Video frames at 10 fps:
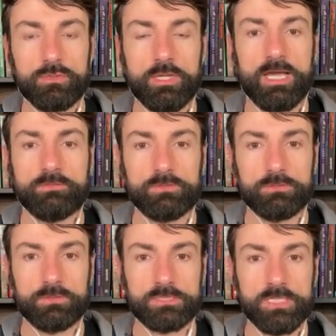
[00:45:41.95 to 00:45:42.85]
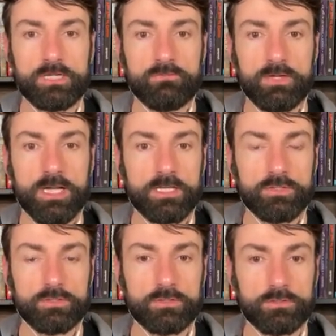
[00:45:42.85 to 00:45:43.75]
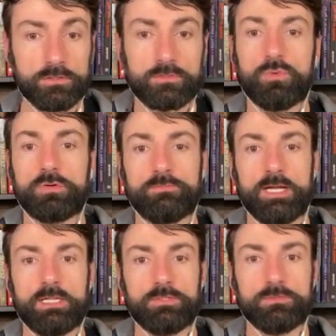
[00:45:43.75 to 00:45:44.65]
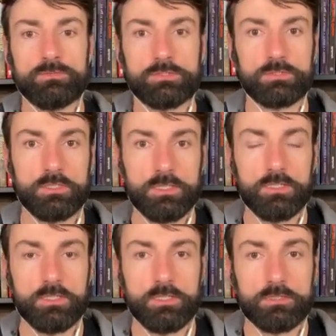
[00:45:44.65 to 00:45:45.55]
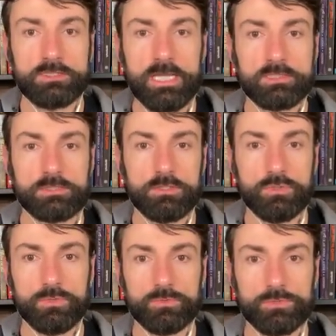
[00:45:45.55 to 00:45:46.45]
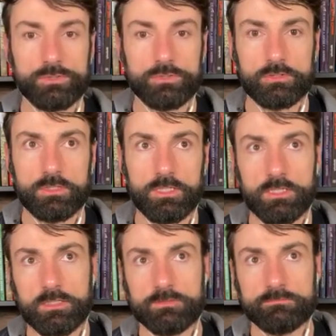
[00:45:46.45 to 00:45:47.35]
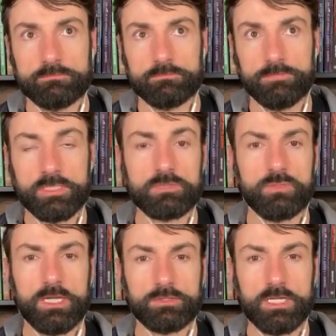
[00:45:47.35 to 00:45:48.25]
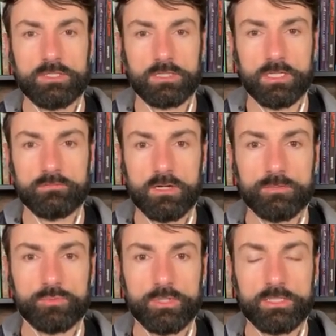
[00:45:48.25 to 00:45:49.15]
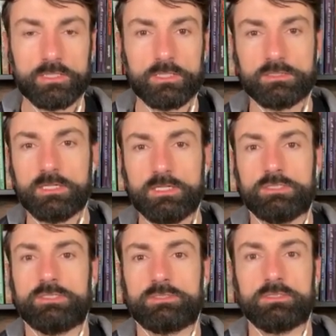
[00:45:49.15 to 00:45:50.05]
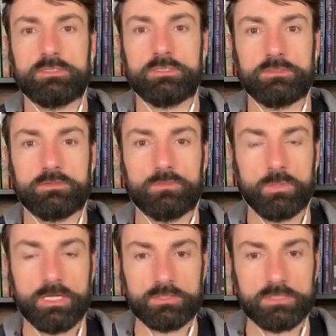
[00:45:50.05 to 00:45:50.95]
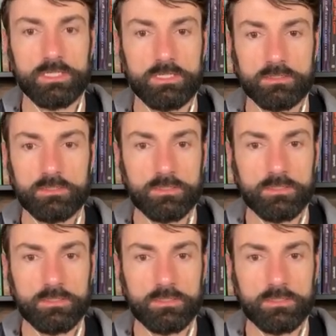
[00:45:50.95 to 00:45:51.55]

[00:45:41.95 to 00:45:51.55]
You have to identify your your core values that's huge uh, because without that, you're kind of operating unconsciously throughout the day.